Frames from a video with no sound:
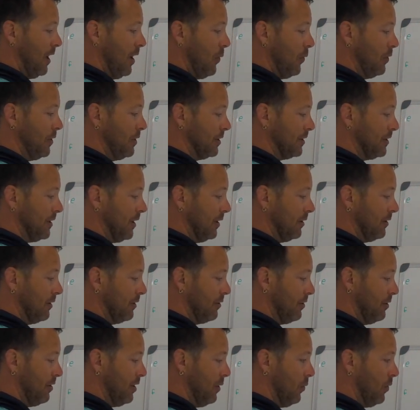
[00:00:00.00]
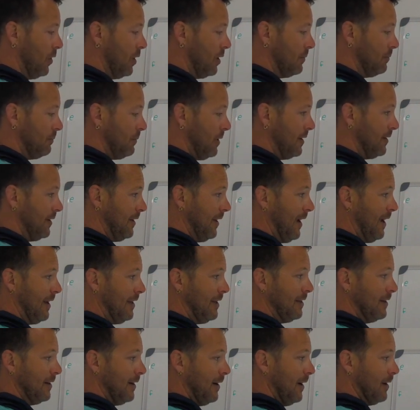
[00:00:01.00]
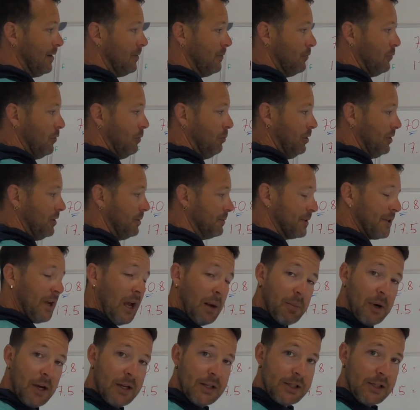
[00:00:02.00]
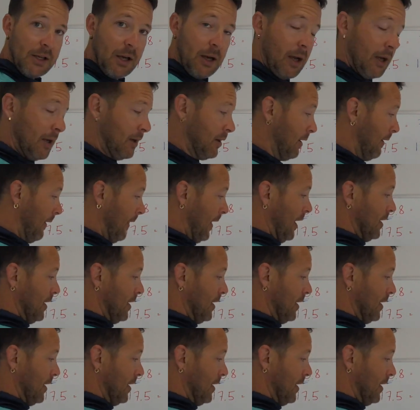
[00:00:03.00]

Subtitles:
We just take the 31 and the 89, we put them side by side,